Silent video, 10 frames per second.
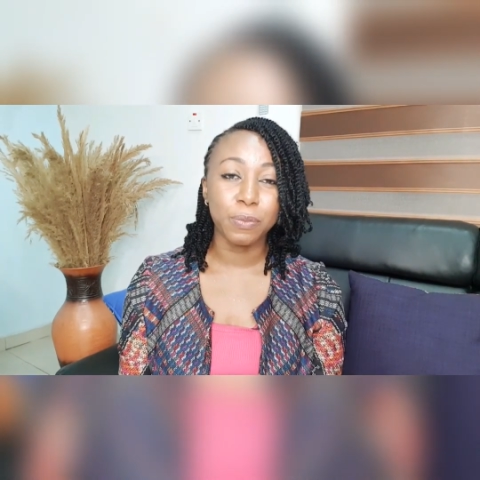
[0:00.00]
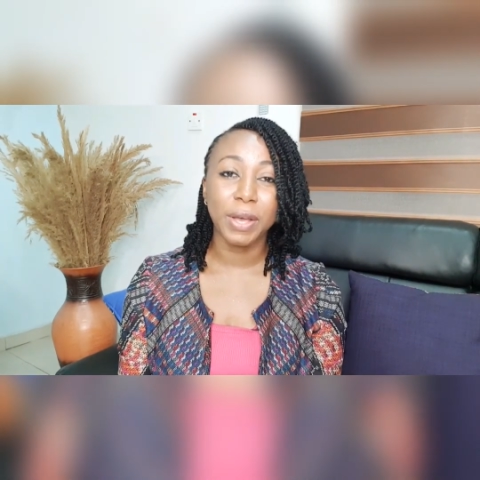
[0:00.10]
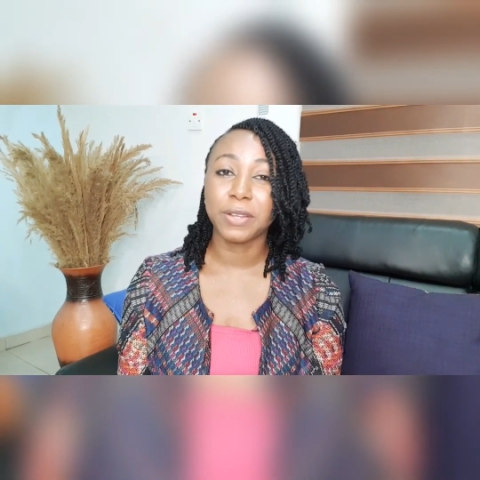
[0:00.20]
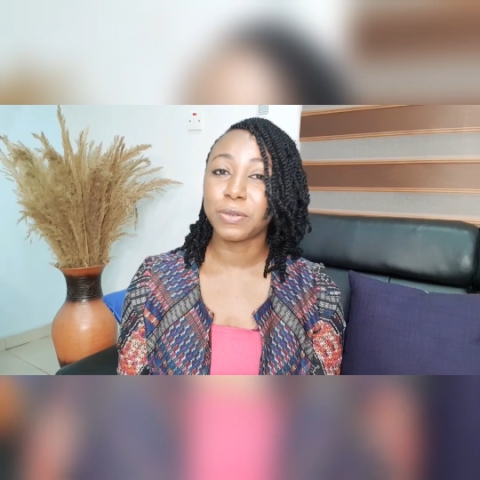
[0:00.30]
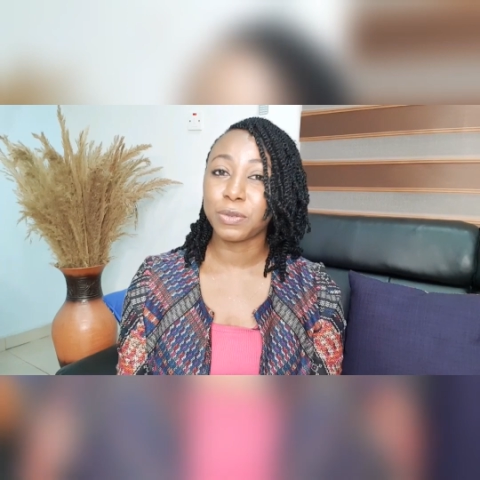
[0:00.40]
I
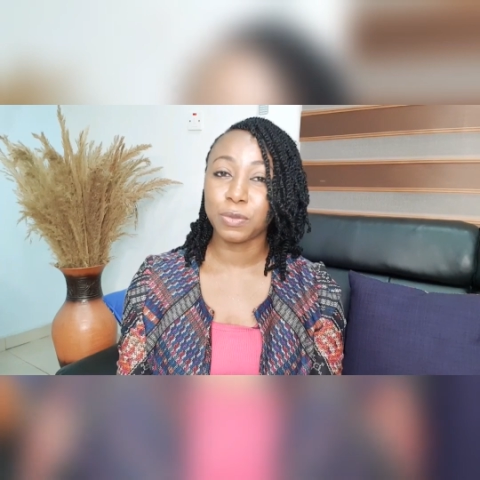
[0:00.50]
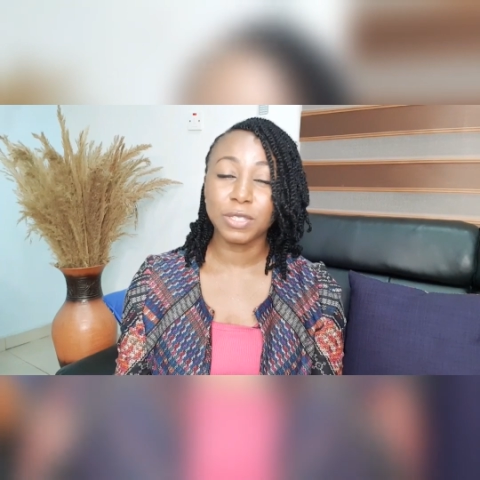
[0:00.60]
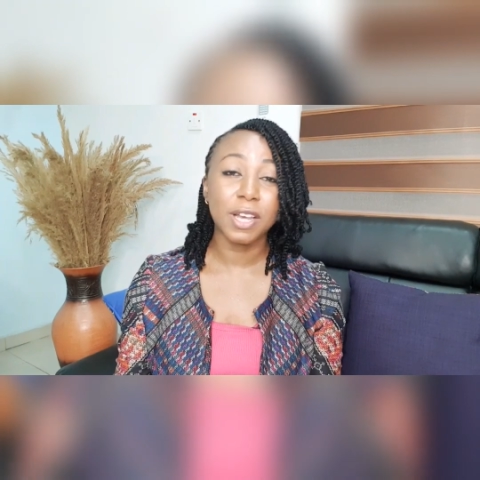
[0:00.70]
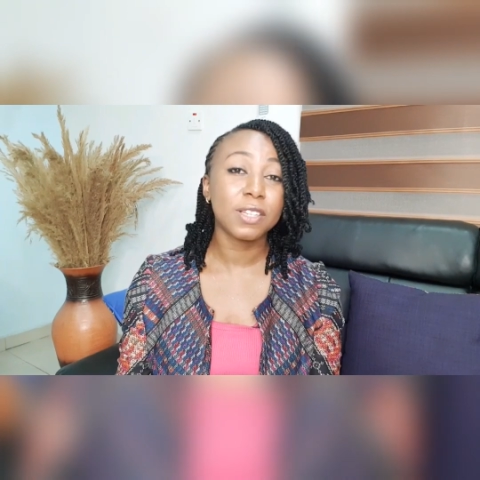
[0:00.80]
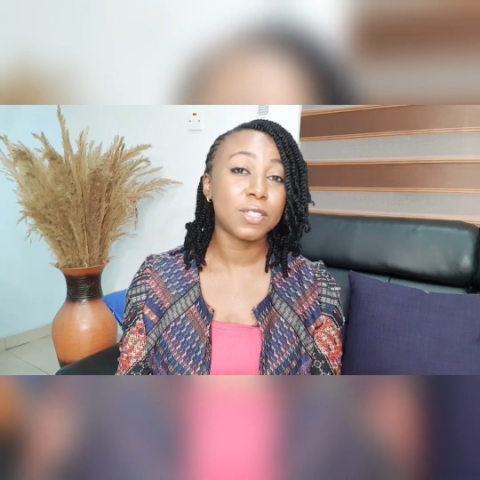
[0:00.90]
don't know,
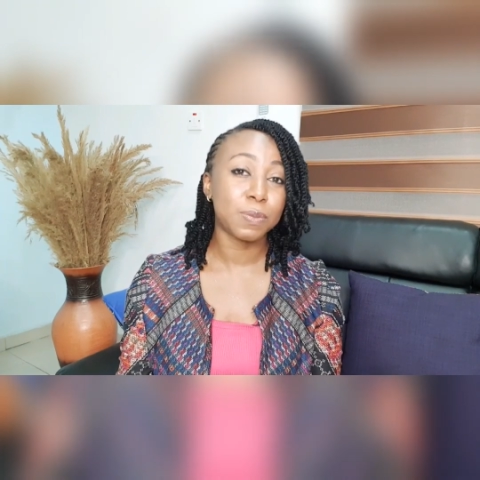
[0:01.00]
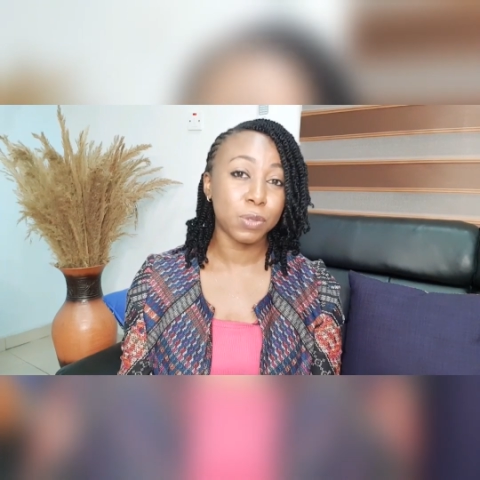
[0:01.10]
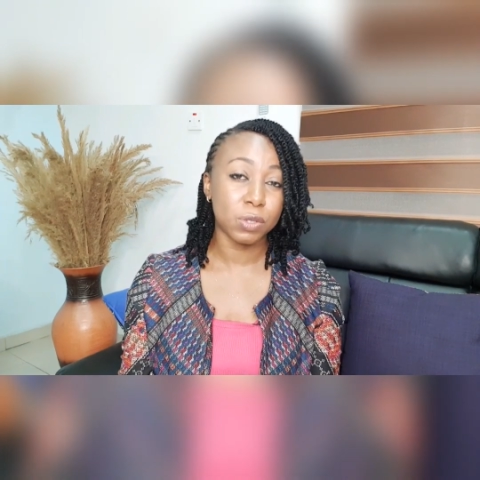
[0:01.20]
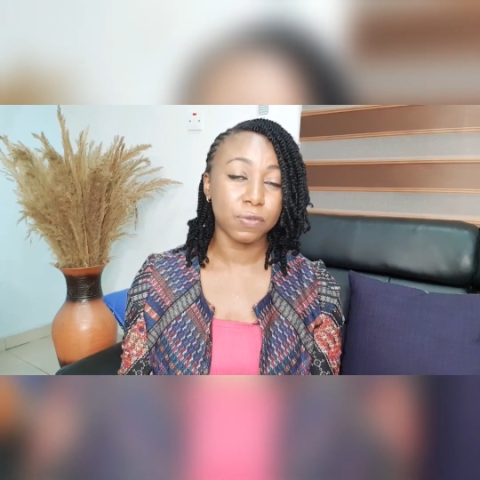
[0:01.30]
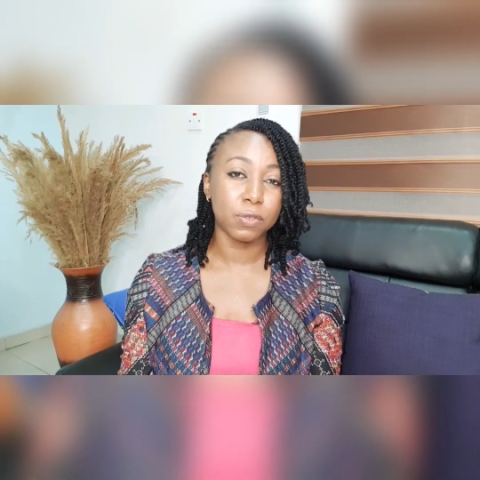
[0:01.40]
dark is
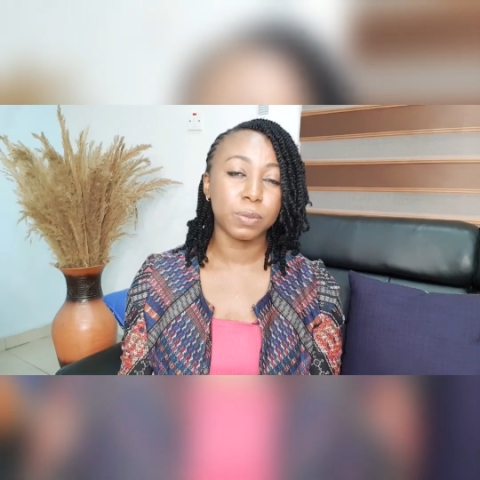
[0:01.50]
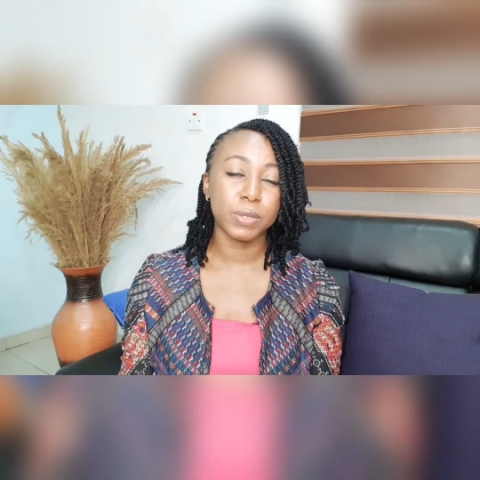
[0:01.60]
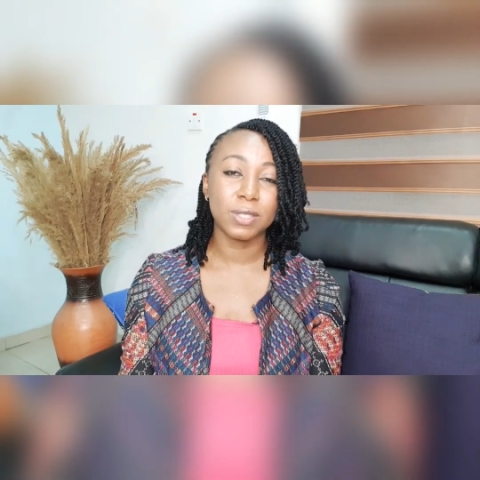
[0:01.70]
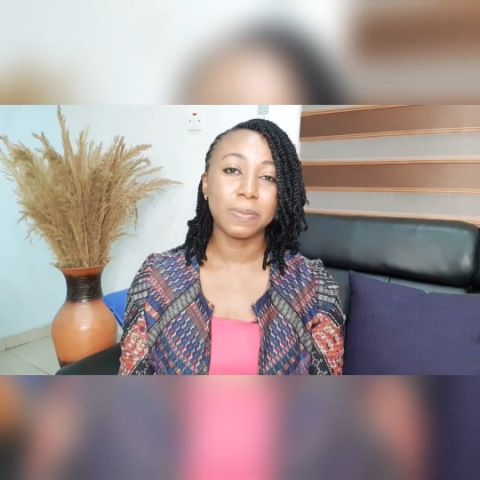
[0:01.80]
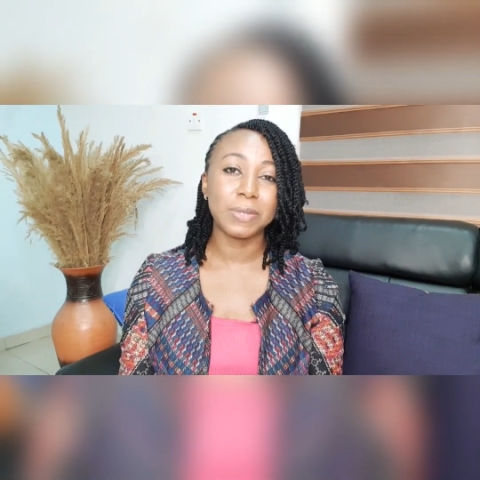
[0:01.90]
beautiful, but
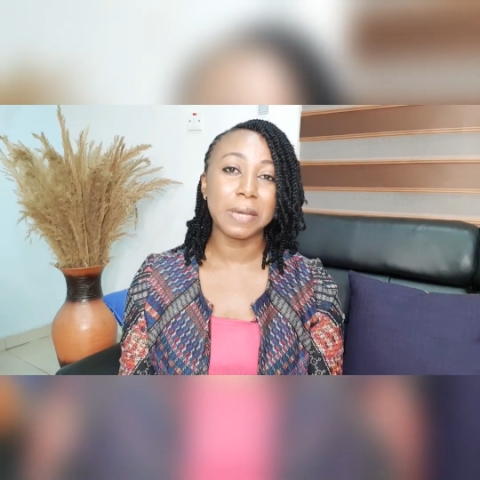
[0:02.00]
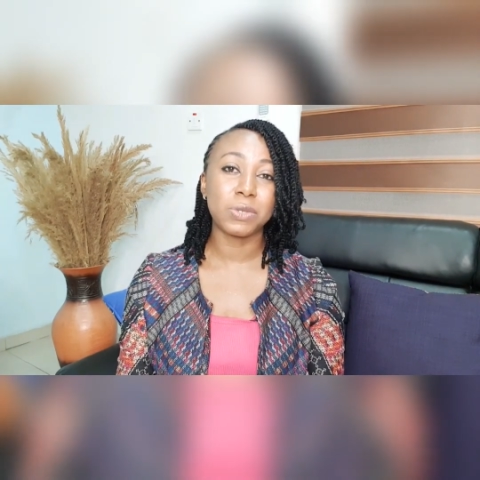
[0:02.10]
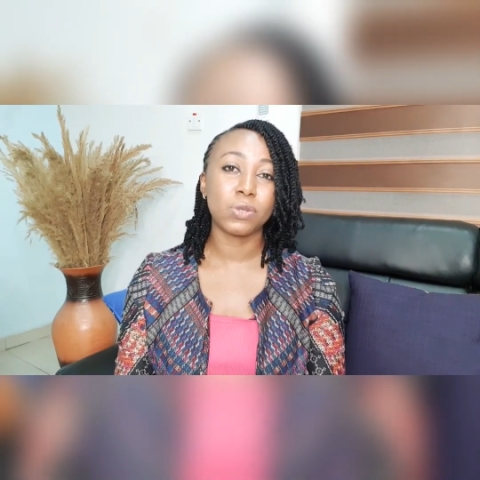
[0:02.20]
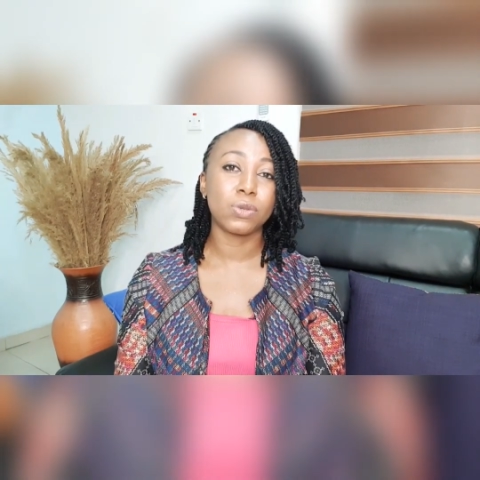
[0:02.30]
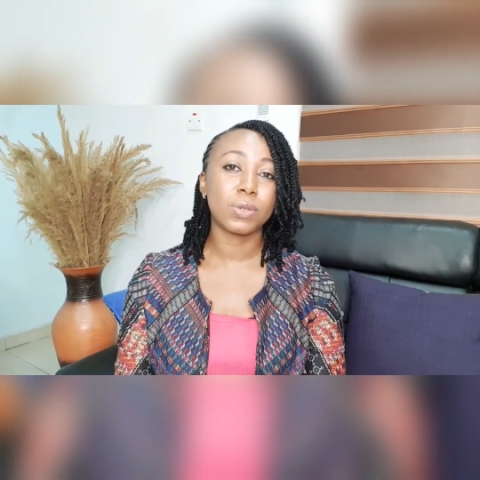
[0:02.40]
sometimes
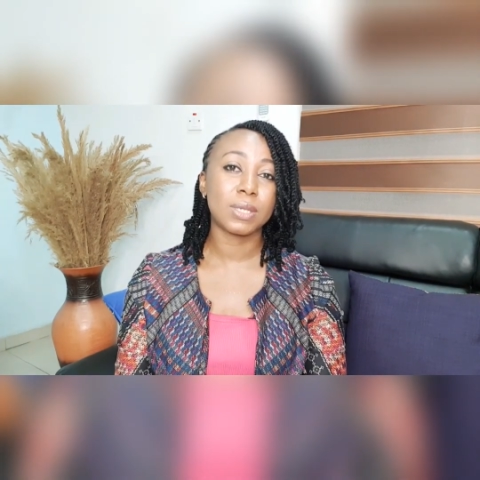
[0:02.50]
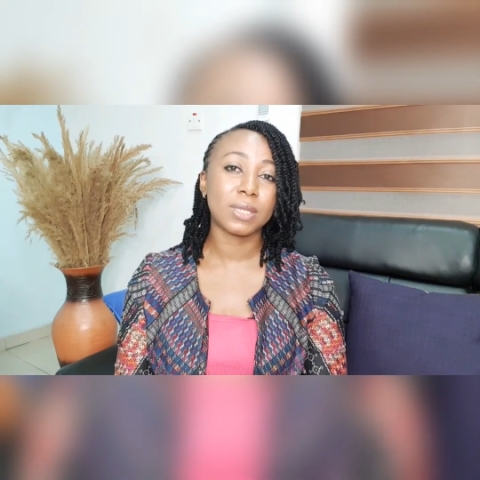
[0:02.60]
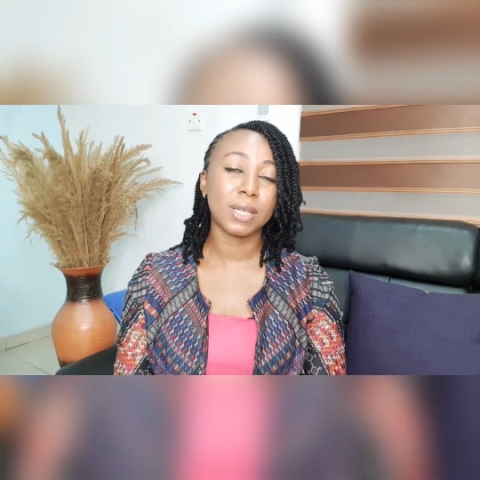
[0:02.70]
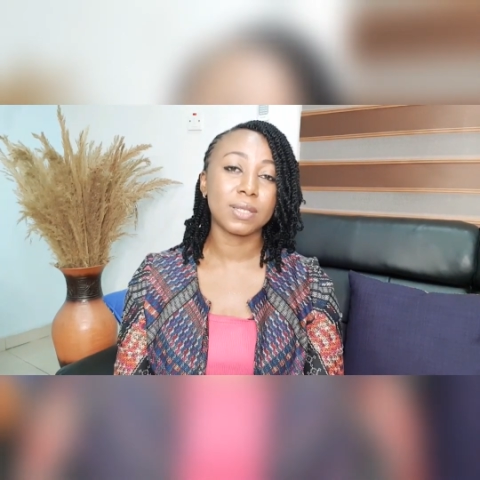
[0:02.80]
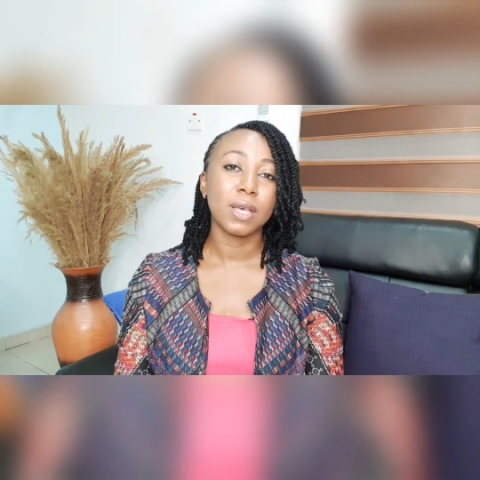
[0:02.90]
you notice that